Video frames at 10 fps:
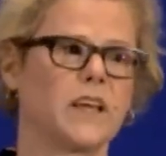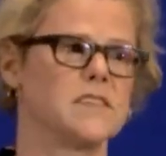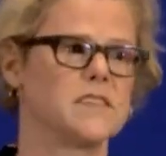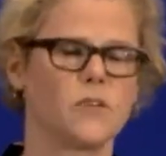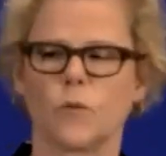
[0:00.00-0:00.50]
really
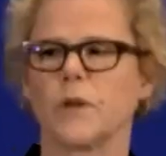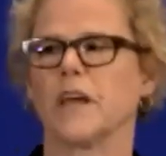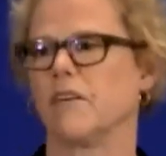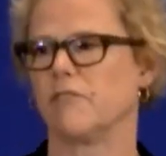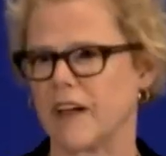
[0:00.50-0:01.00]

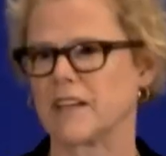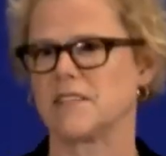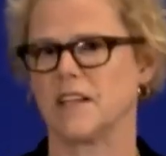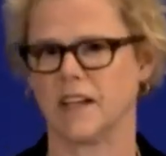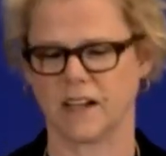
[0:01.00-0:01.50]
considerably
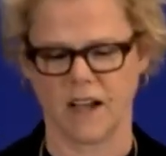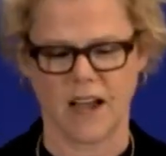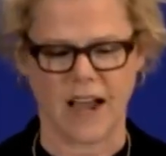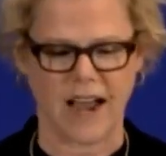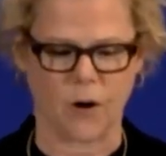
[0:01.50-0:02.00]

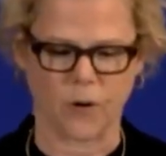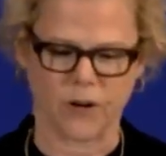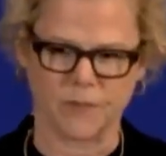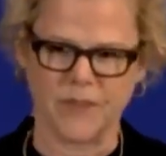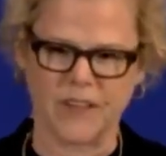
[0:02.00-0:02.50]
affecting
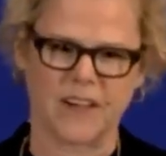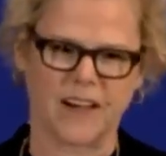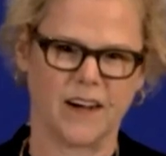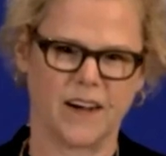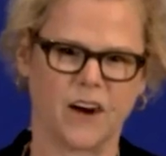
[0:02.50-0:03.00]
our,
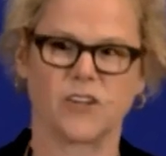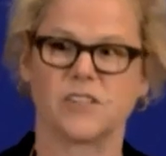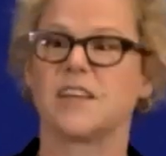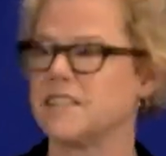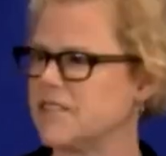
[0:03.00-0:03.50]
uh,
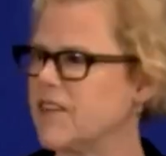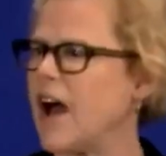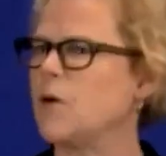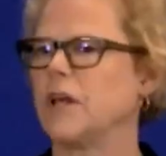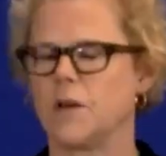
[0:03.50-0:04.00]
our sense
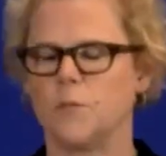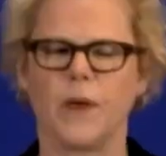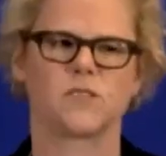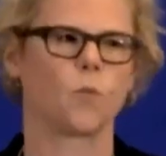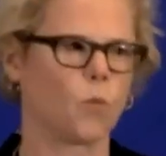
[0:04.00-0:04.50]
of how we
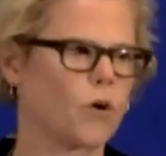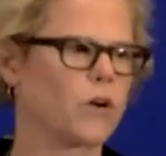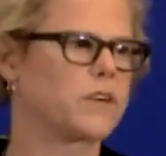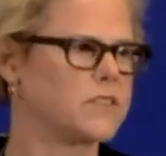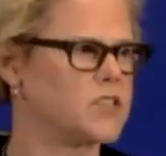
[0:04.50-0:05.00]
can best
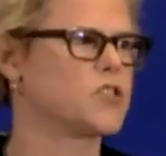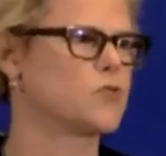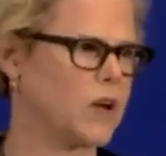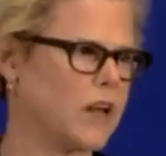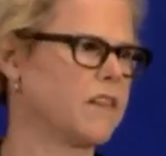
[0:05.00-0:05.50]
work to
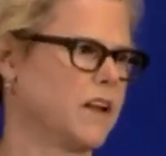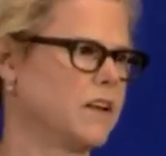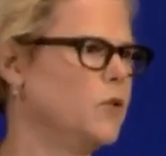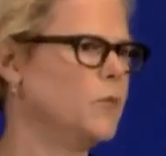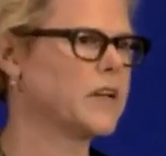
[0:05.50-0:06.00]

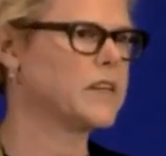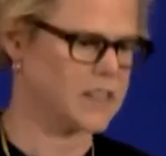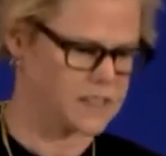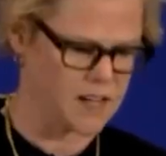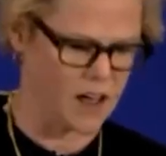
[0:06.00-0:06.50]
strengthen
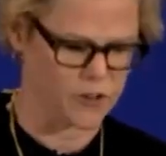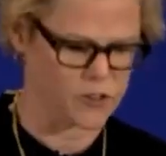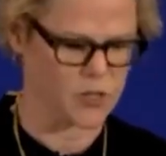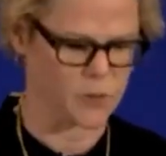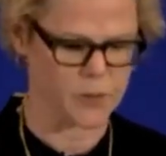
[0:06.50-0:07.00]
humanistic
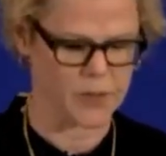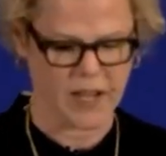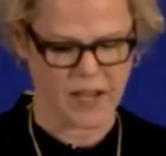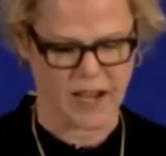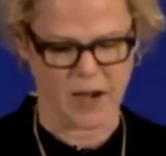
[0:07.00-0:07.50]
scholarship.
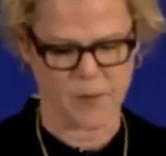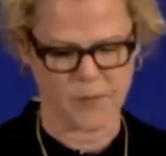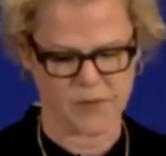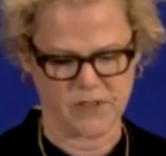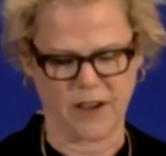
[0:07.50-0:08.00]

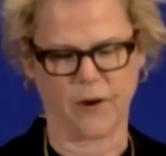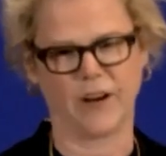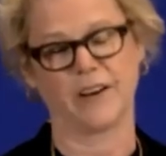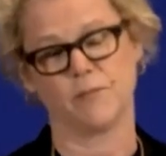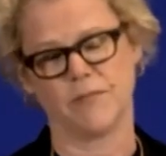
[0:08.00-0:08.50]
Um,
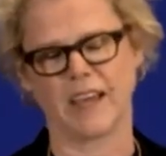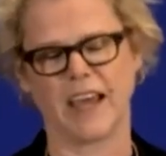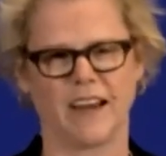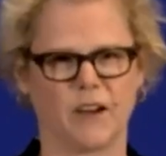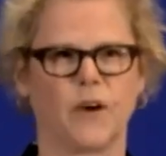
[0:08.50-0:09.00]
now, and I,
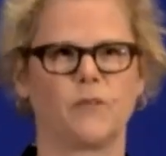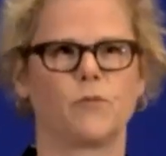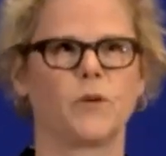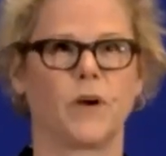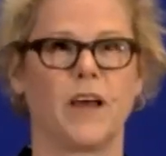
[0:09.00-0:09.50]
again, I,
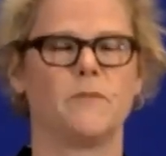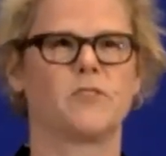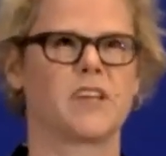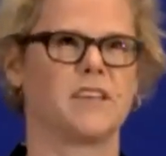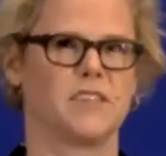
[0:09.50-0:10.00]
I really want to
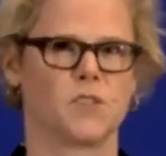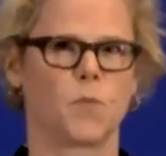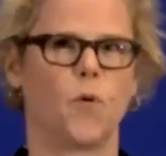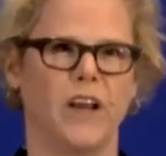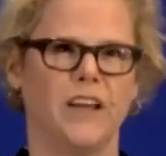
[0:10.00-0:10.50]
emphasize
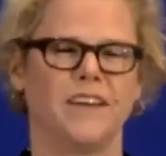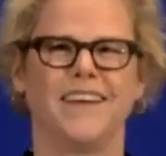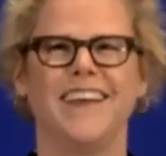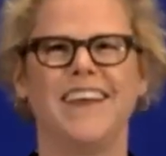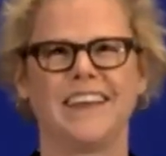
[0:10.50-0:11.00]
this point
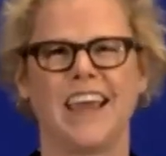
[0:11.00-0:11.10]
